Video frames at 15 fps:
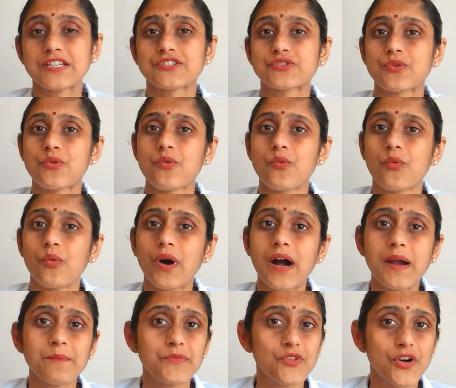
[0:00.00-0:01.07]
So
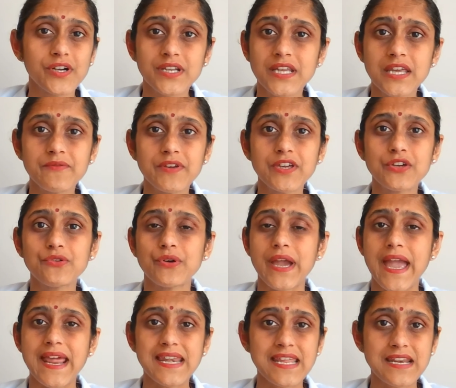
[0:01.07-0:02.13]
I'm not giving
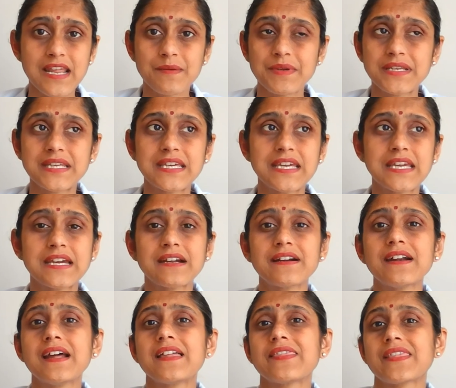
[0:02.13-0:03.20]
you any remedy
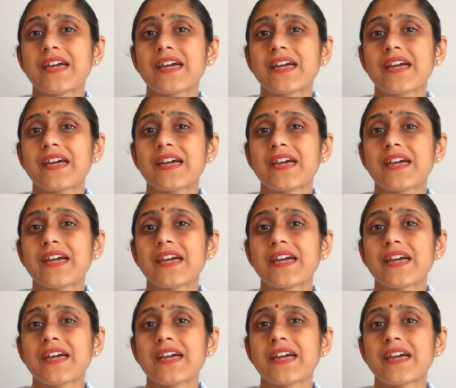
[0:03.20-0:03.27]
here